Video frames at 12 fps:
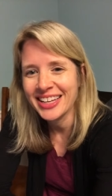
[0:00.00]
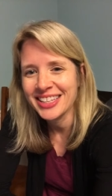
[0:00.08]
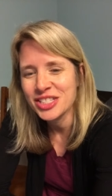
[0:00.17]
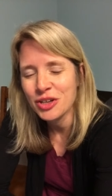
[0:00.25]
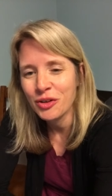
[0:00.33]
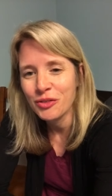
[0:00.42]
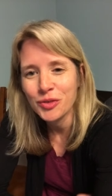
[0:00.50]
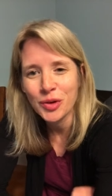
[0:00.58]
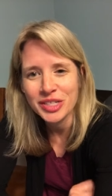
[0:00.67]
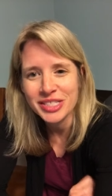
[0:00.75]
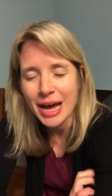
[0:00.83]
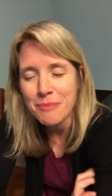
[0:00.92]
And so, of
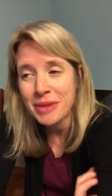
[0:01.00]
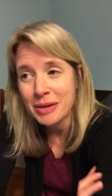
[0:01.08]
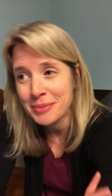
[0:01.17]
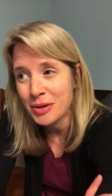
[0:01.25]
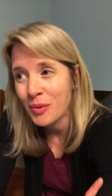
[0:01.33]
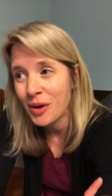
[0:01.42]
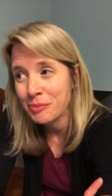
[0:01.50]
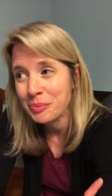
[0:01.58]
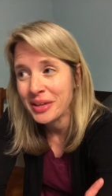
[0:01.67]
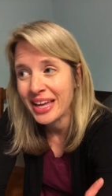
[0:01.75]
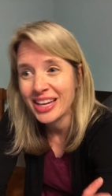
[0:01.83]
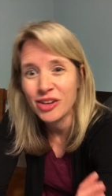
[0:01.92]
course, that made me want to
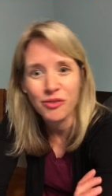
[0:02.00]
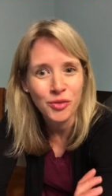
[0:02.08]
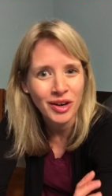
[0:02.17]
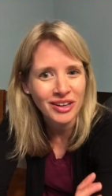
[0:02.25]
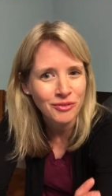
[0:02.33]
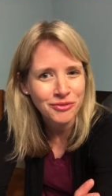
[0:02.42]
play Gavorkna